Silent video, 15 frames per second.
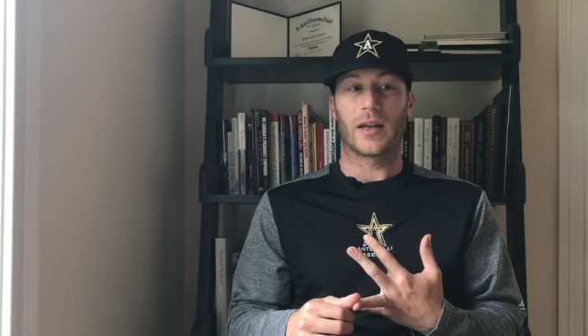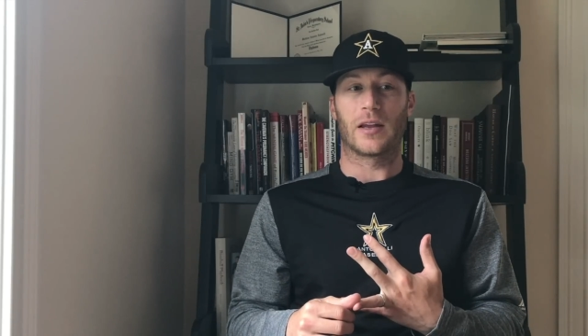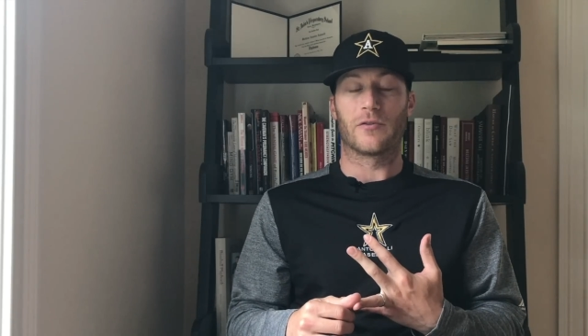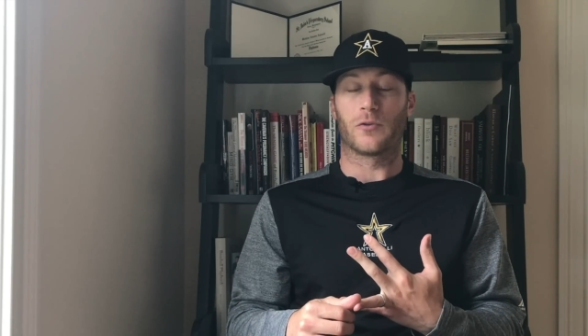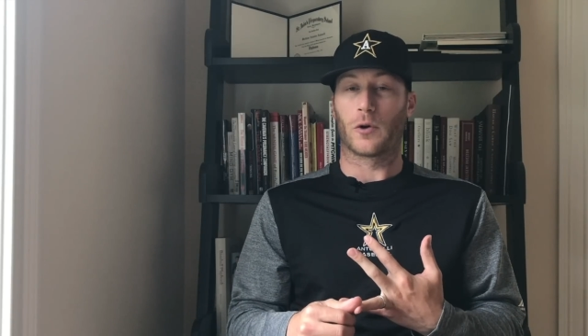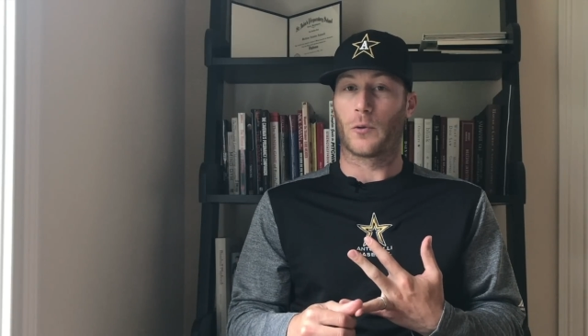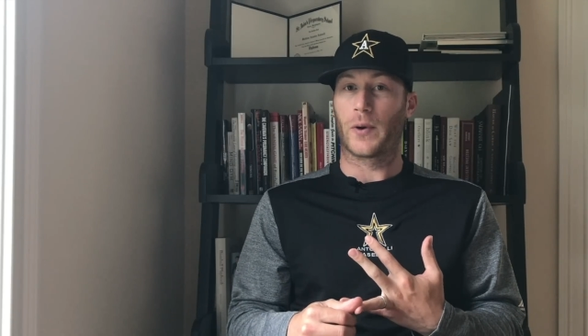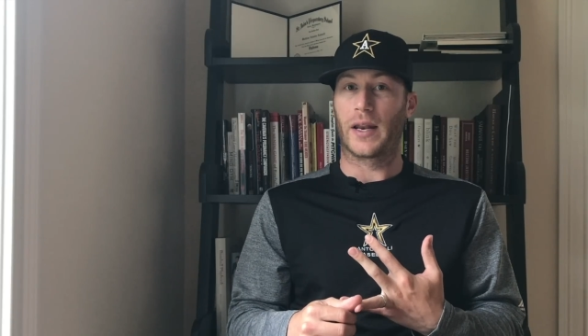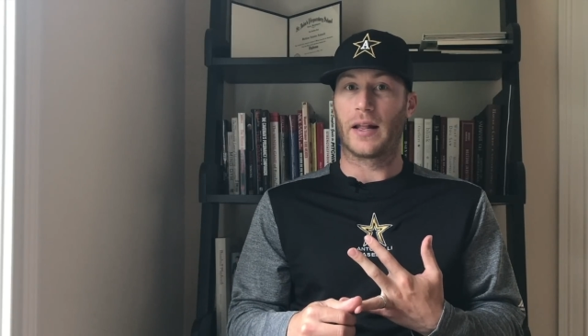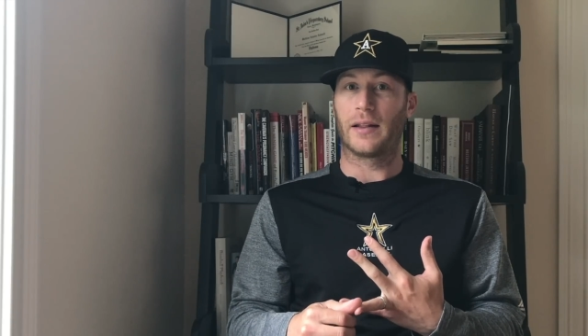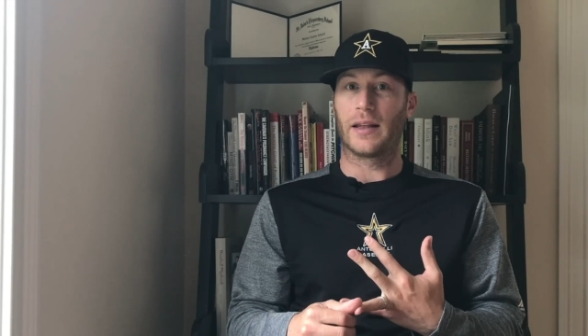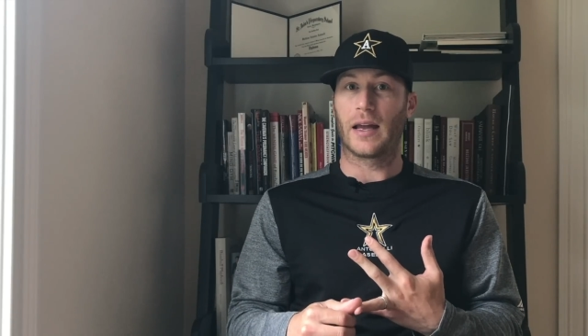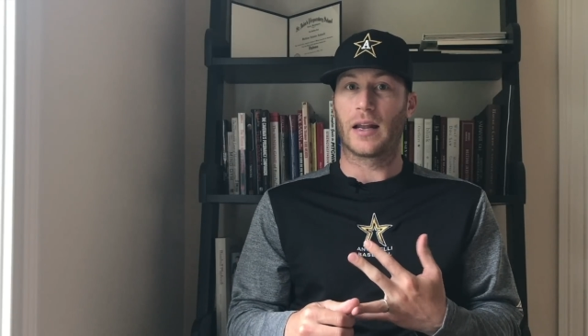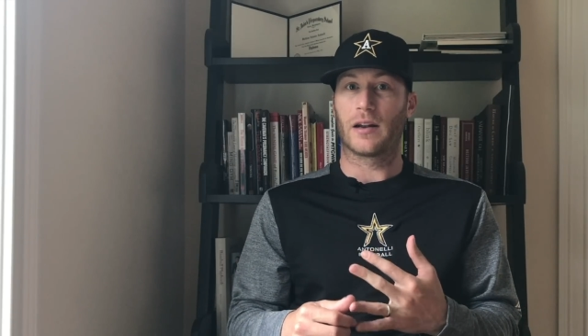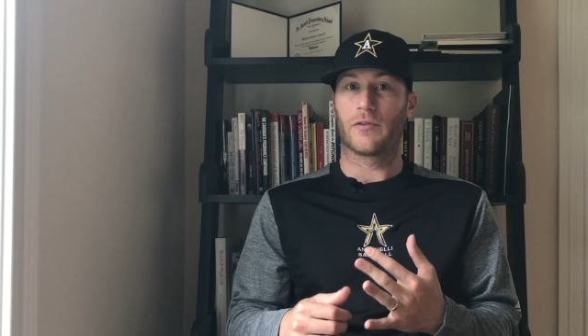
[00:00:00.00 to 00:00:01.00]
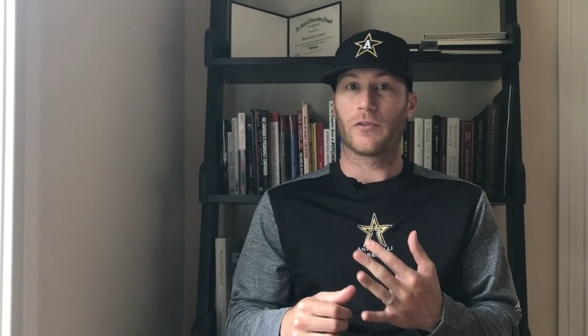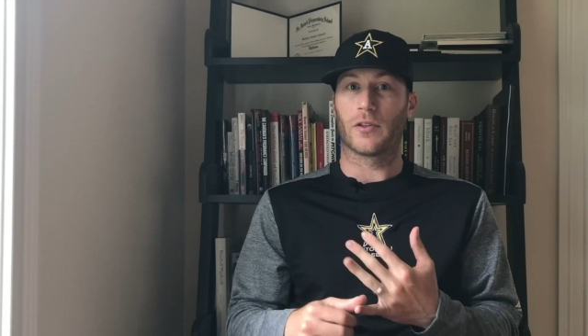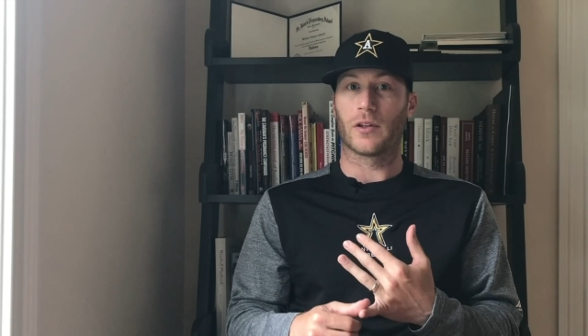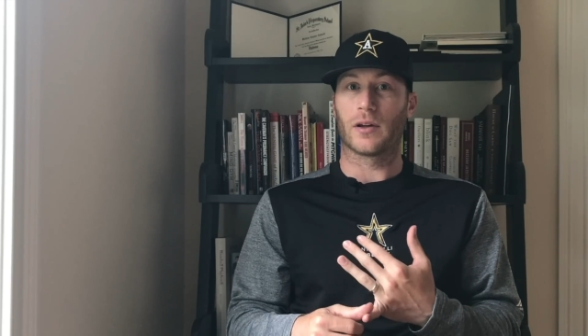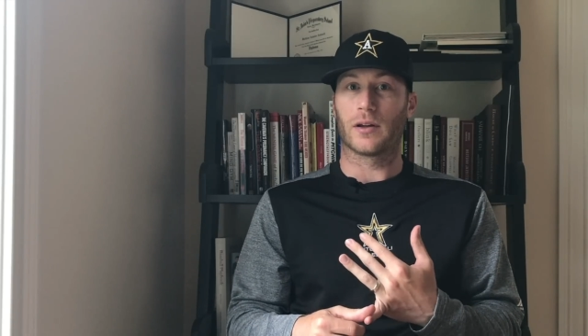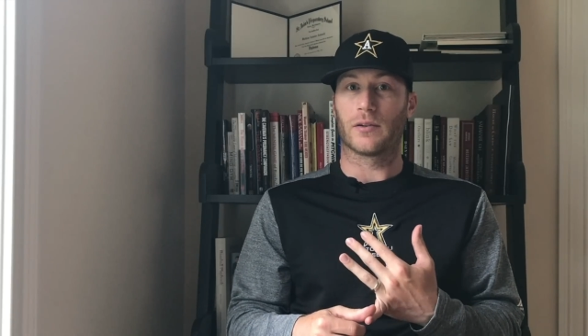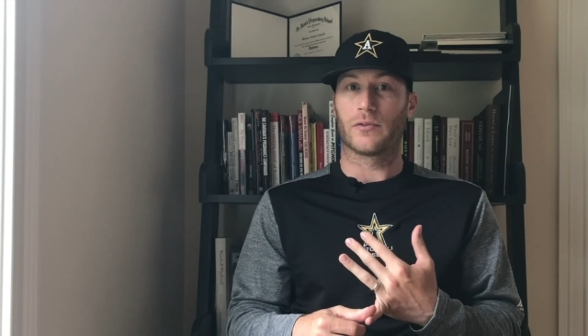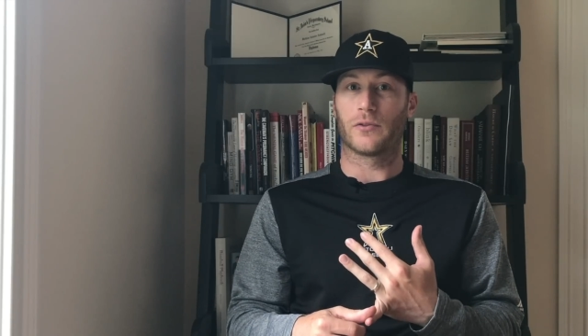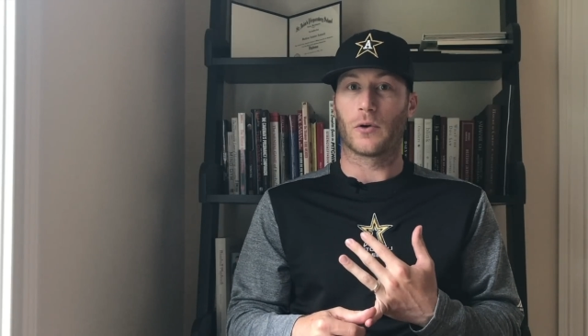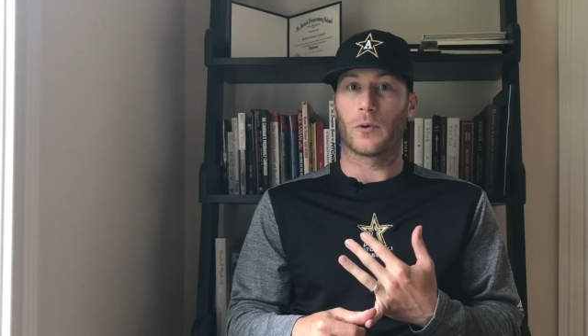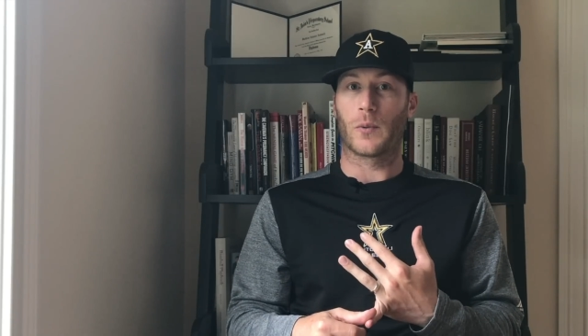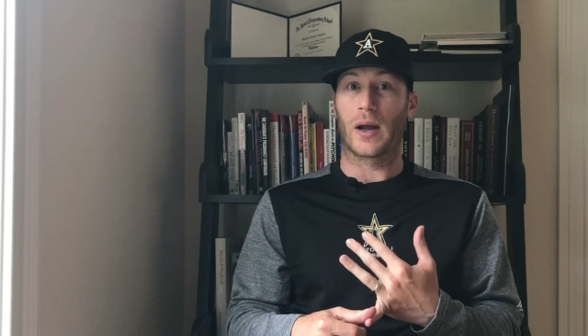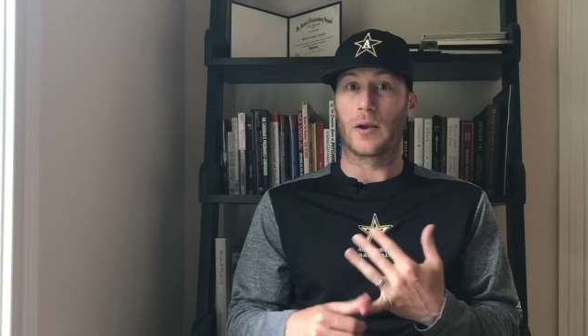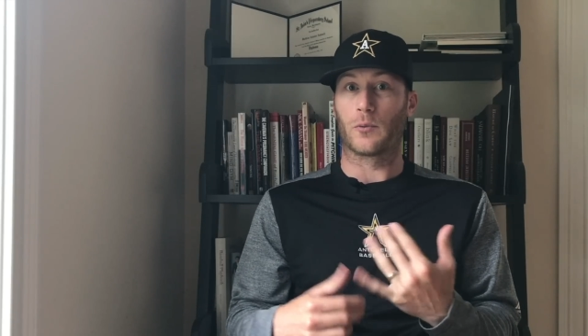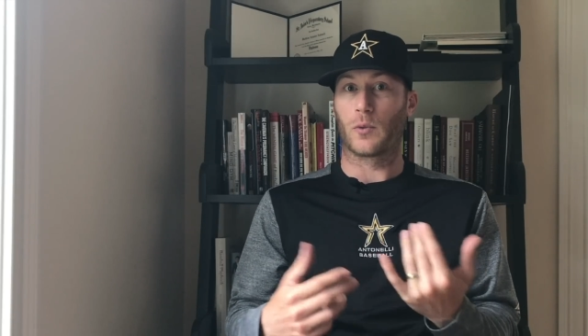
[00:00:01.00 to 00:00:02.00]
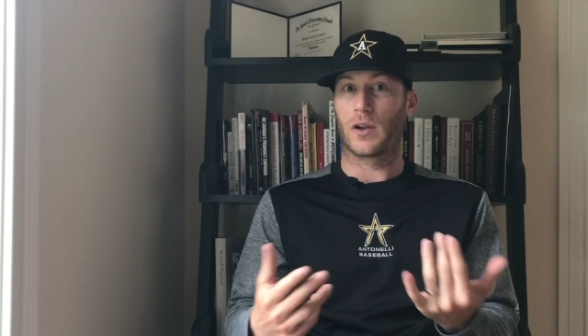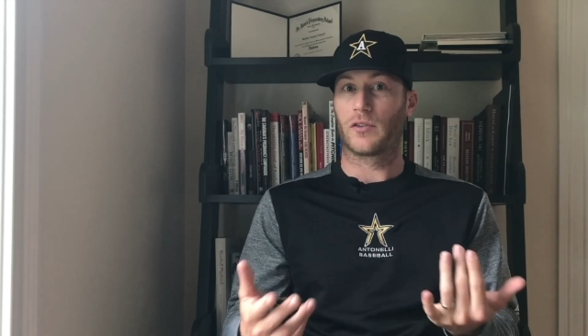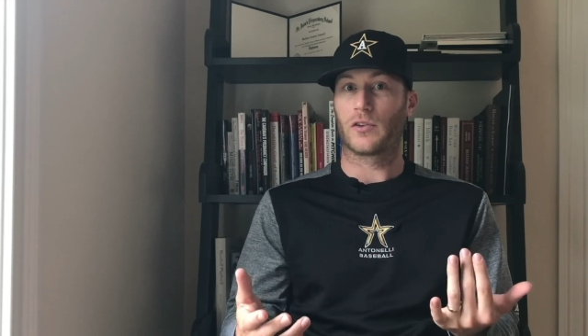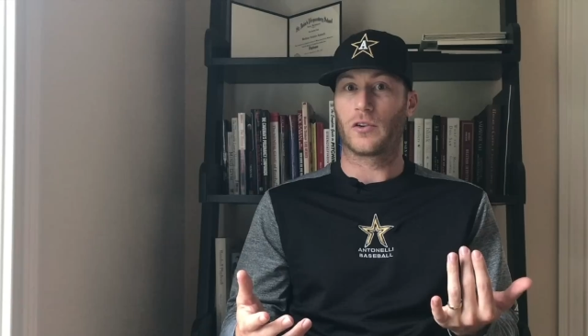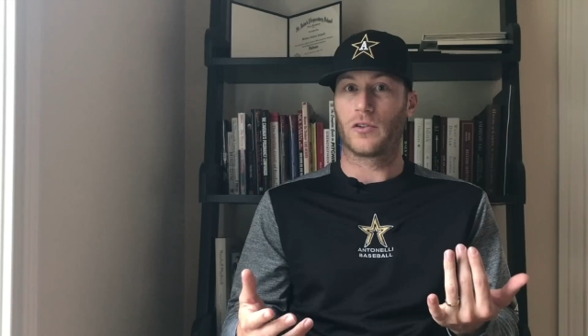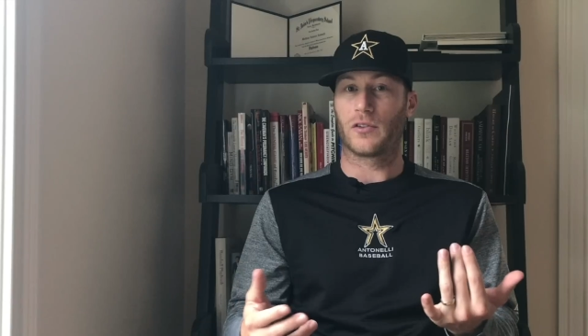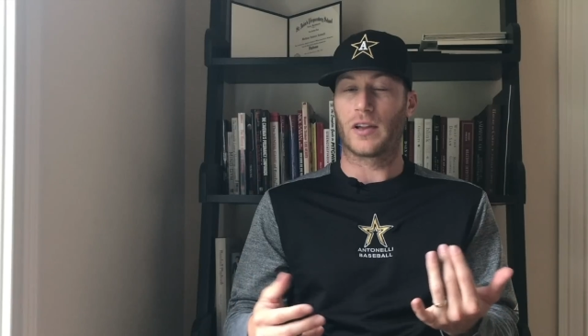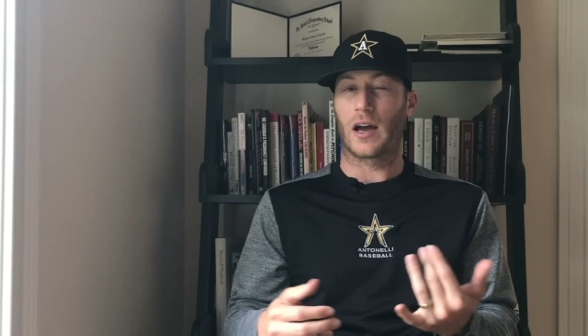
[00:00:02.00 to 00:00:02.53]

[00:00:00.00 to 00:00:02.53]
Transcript: in Fort Wayne, Indiana for the Fort Wayne Wizards.